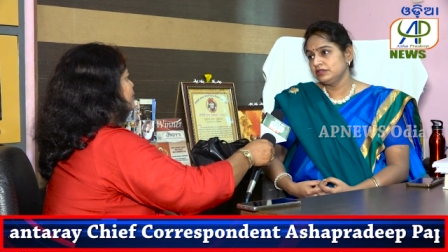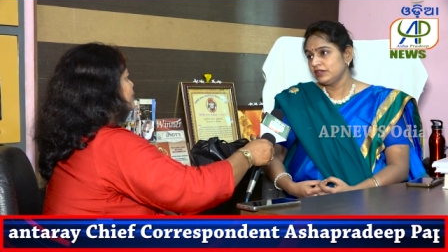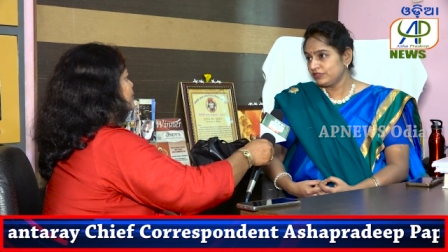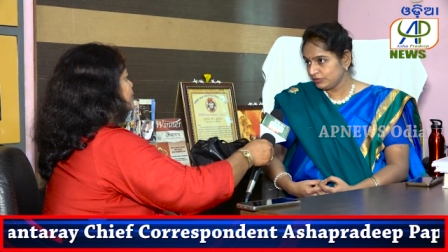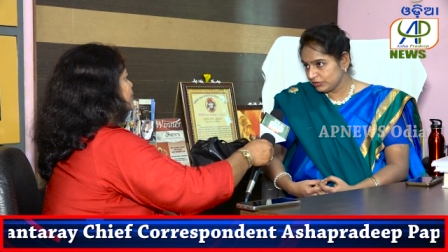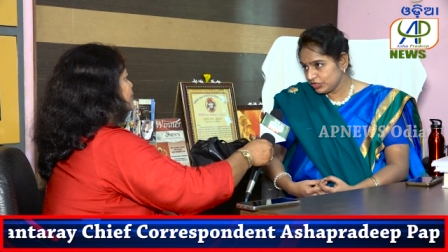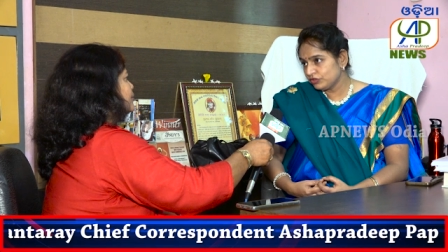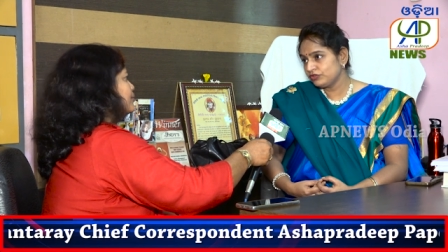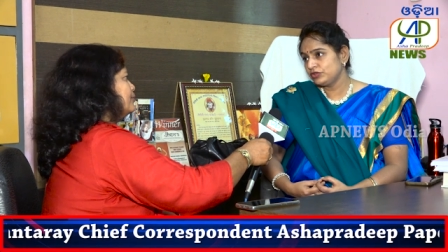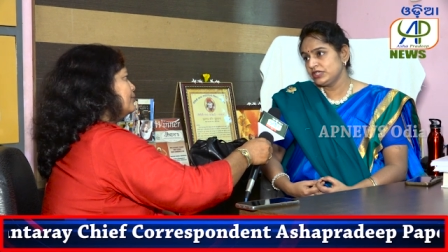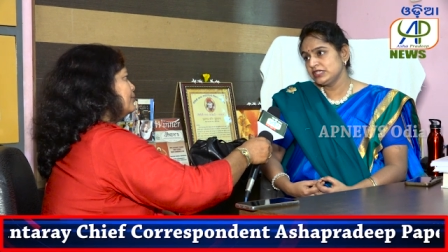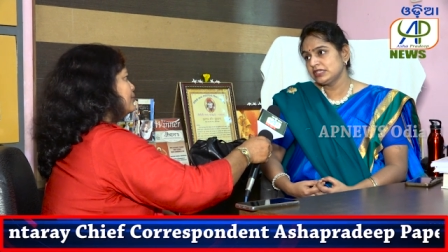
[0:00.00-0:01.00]
government of
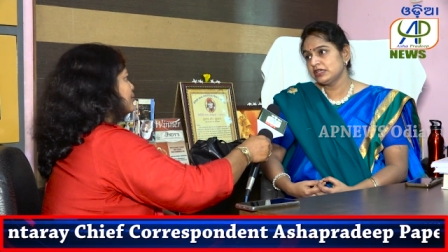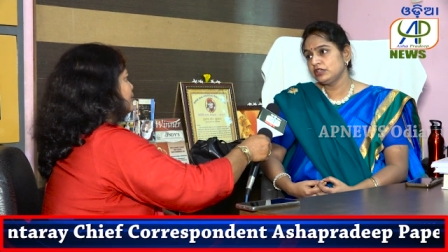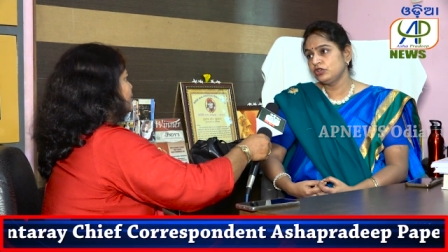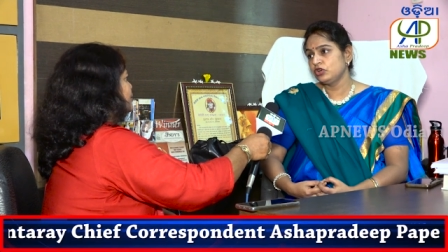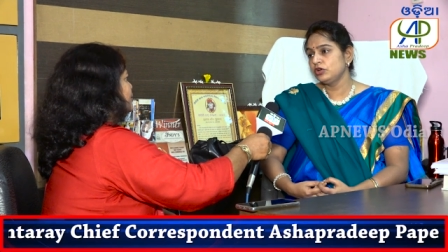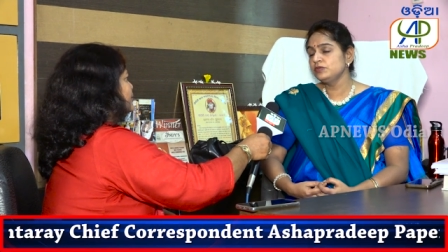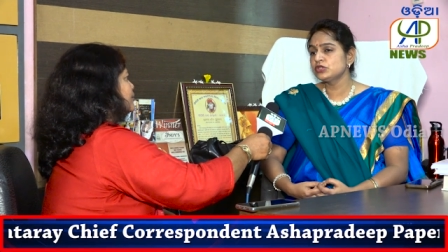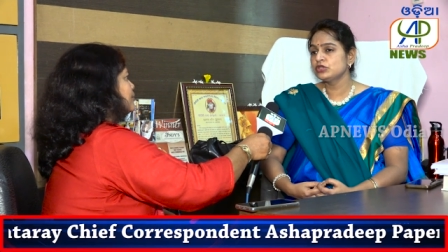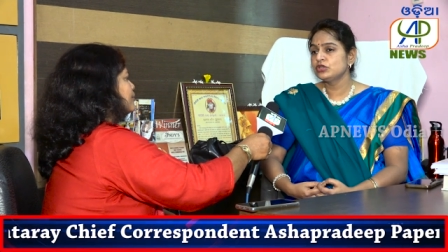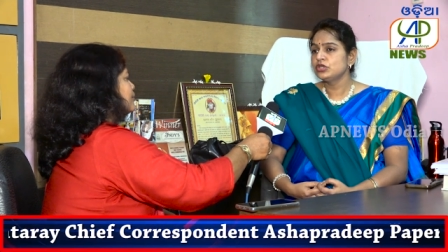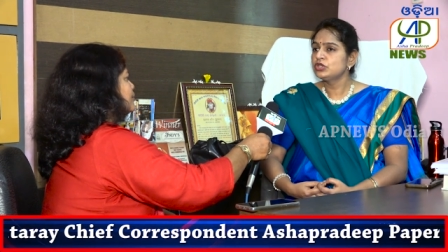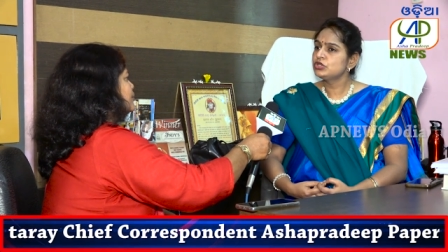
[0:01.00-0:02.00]
Odisha
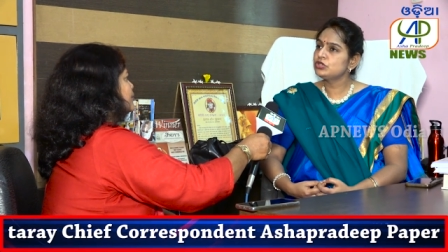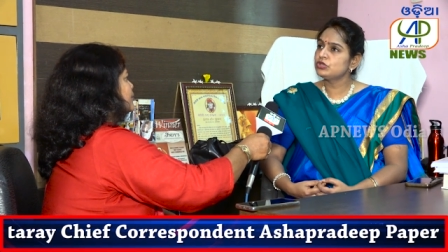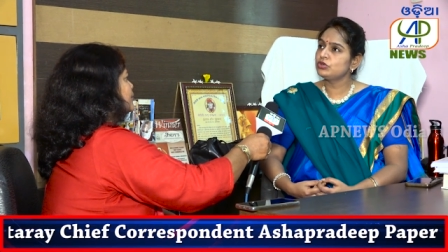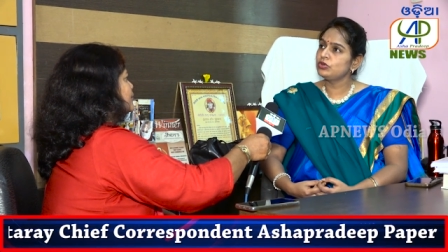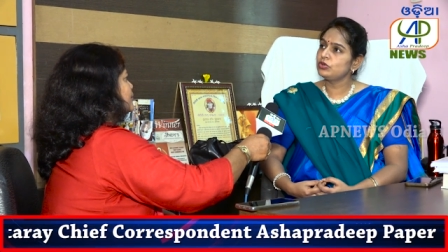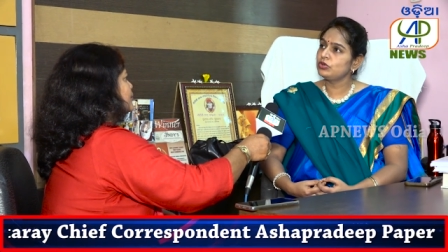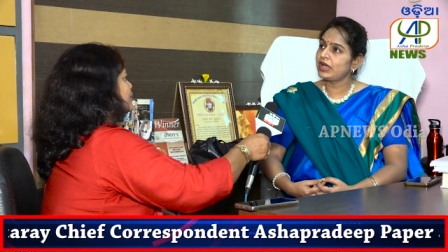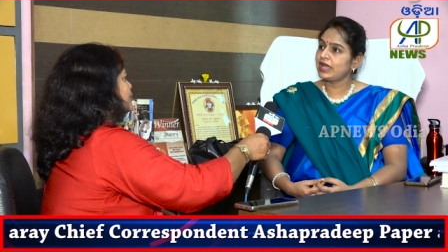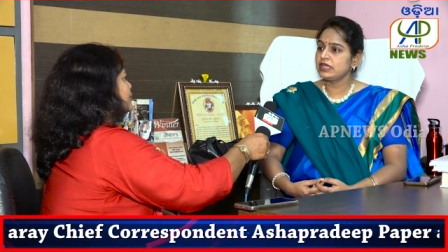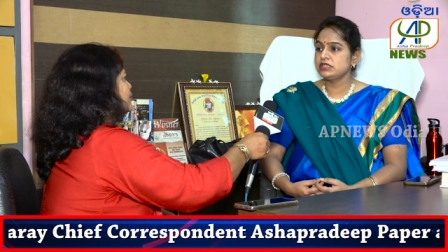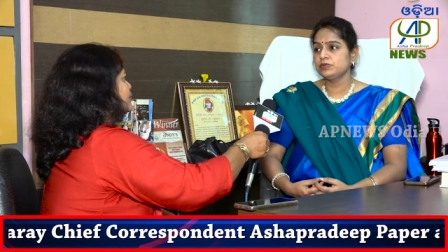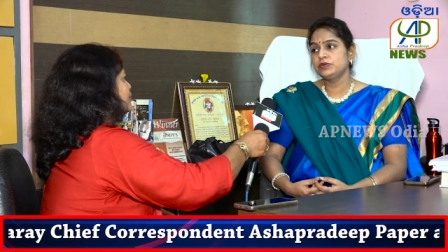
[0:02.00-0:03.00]
norms, so
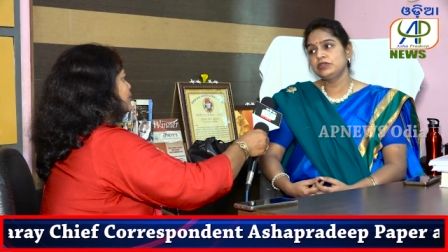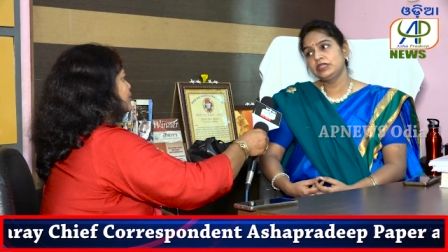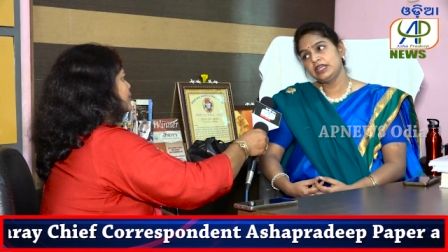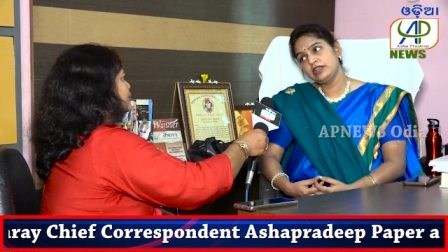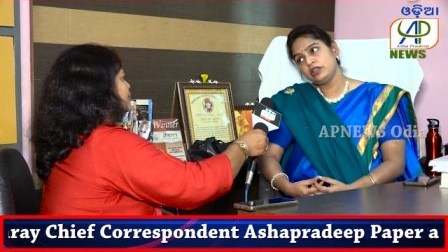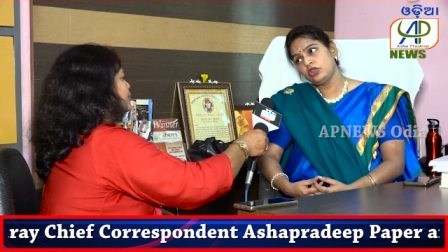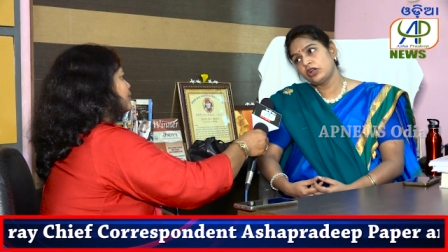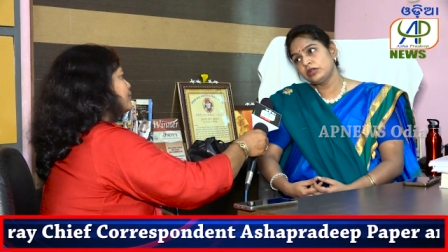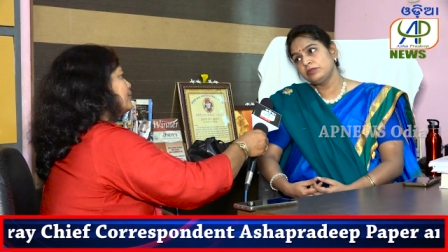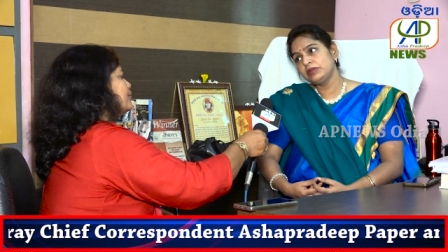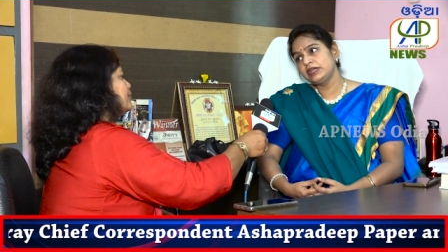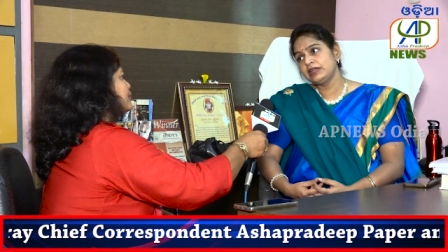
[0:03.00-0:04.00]
as per their
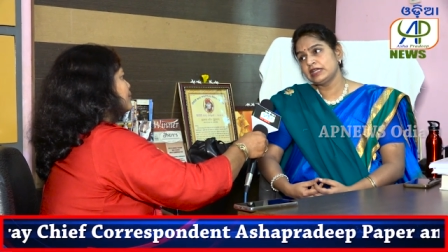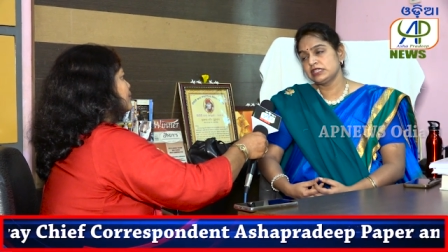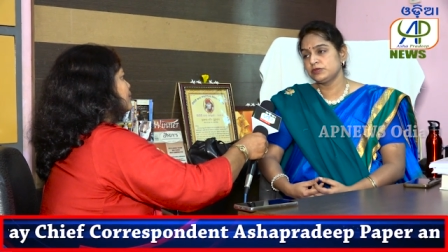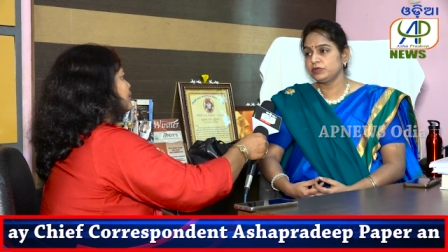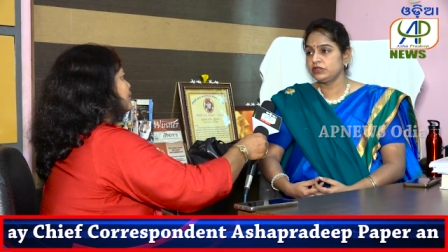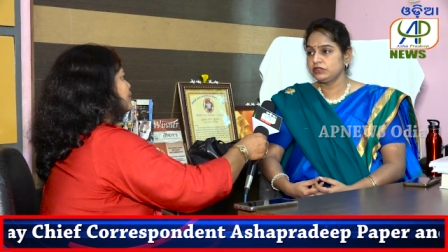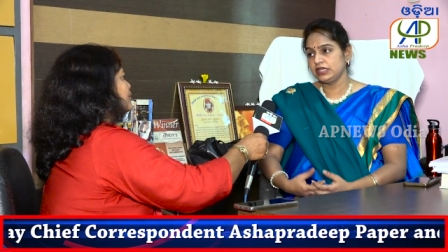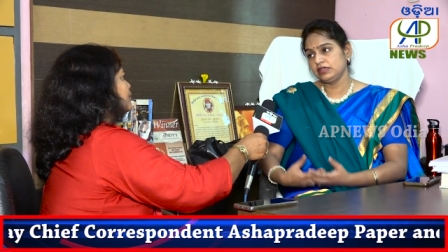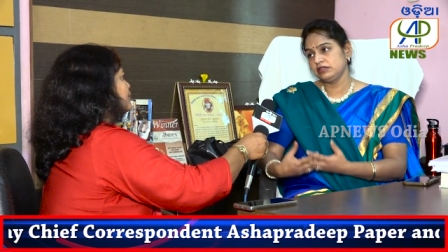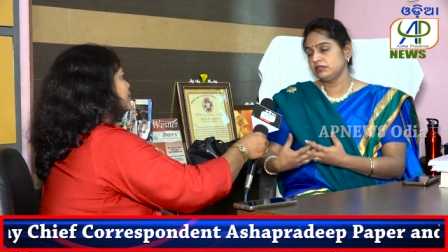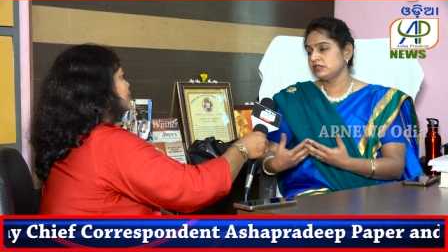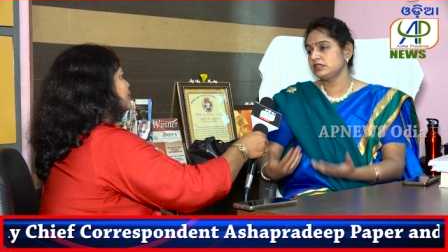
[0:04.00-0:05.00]
allotment, as per
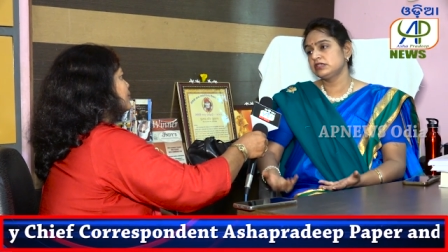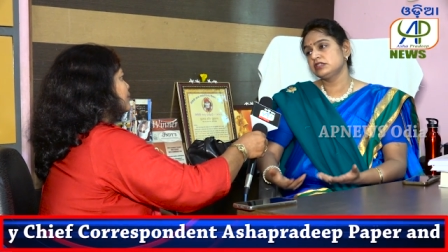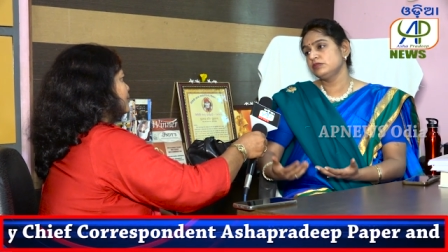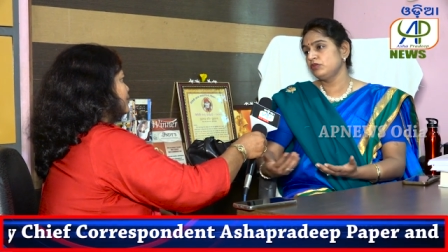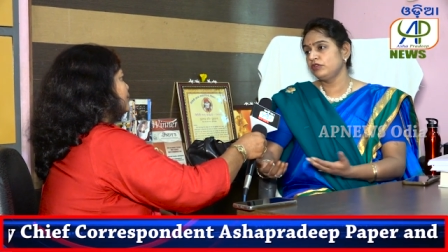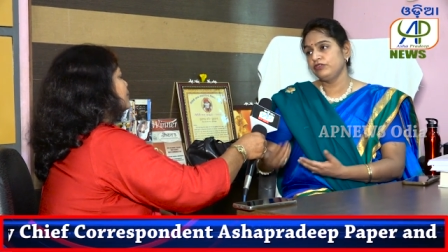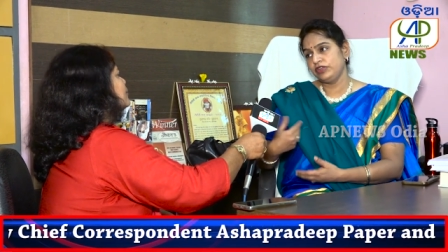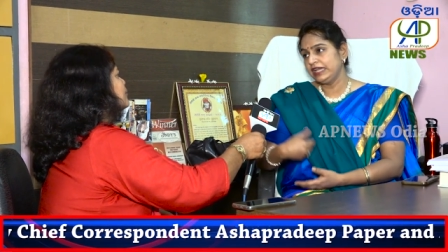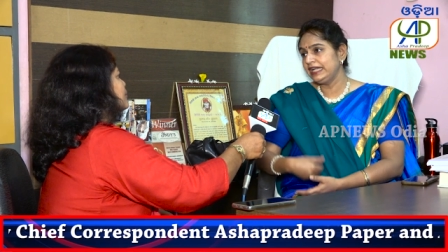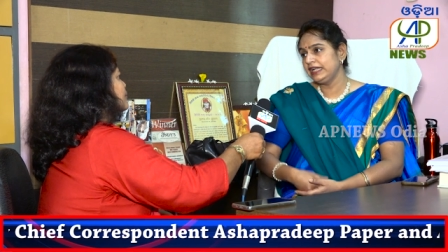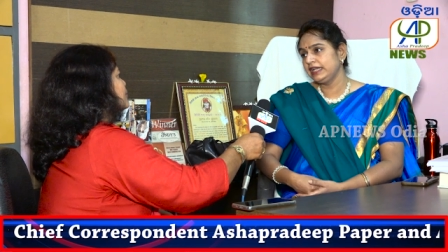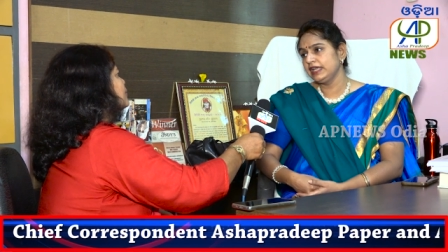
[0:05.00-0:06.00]
their system of
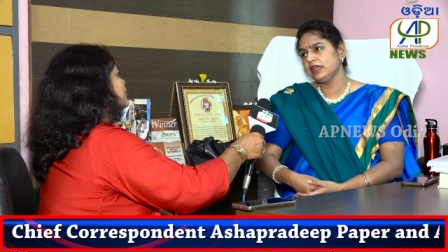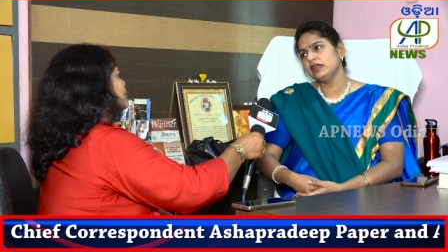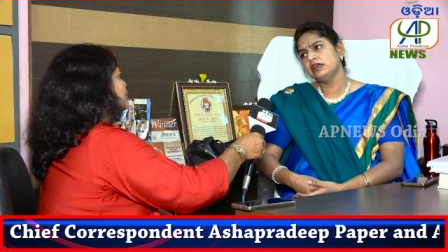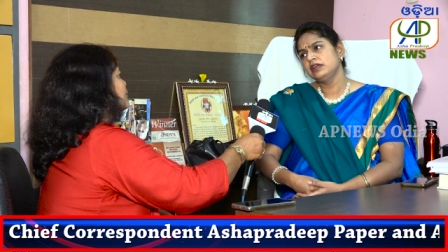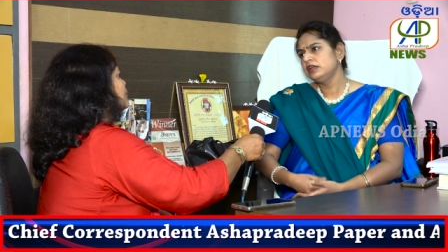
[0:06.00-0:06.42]
intake,